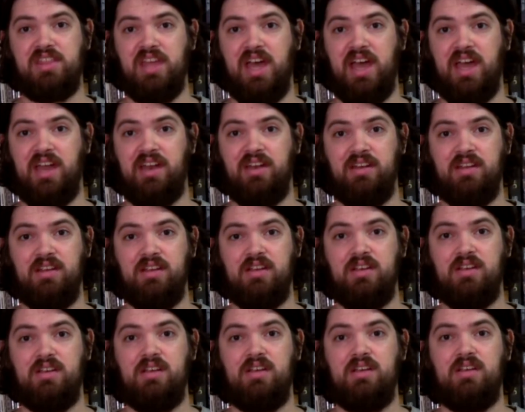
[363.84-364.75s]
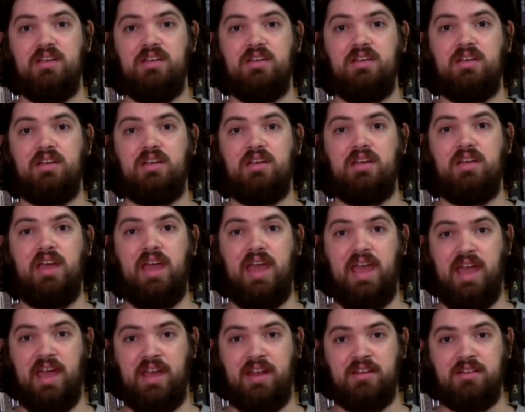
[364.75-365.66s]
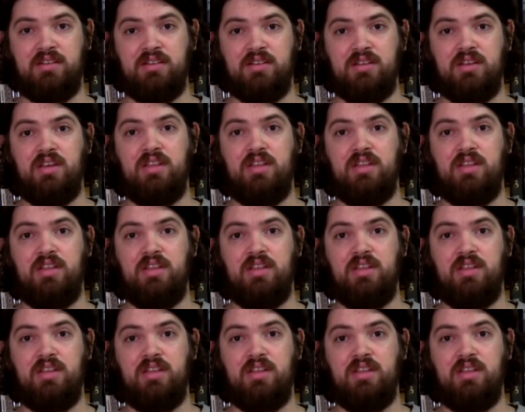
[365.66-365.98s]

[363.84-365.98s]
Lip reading: that. And